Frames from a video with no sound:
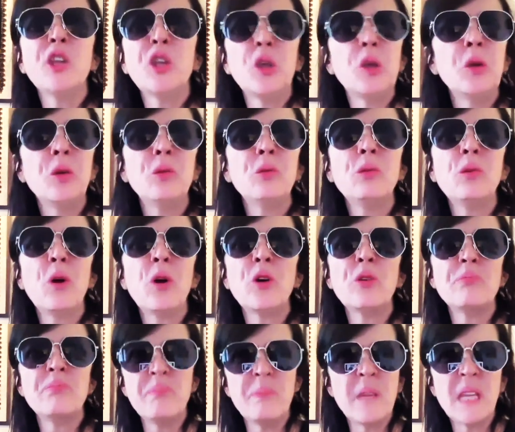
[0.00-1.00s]
you or
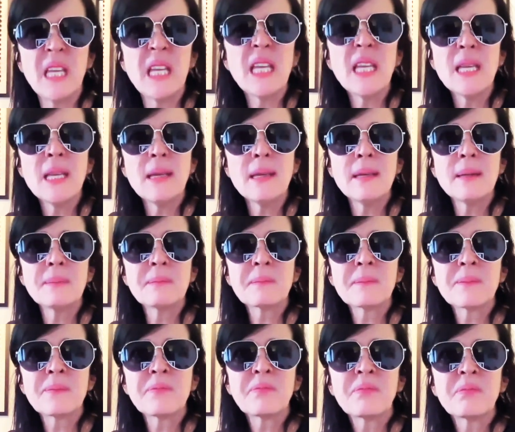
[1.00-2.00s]
me
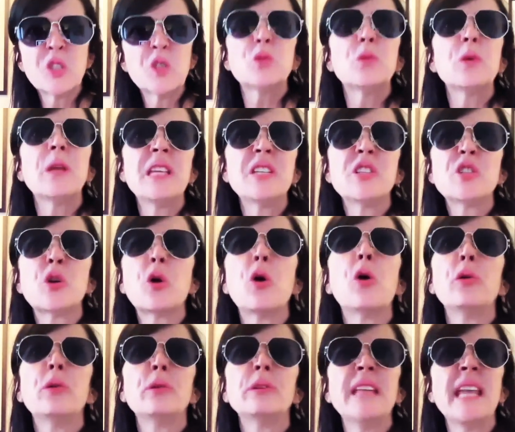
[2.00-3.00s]
to his
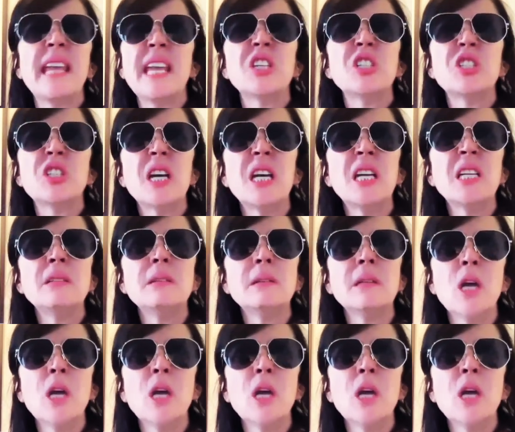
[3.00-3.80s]
coronation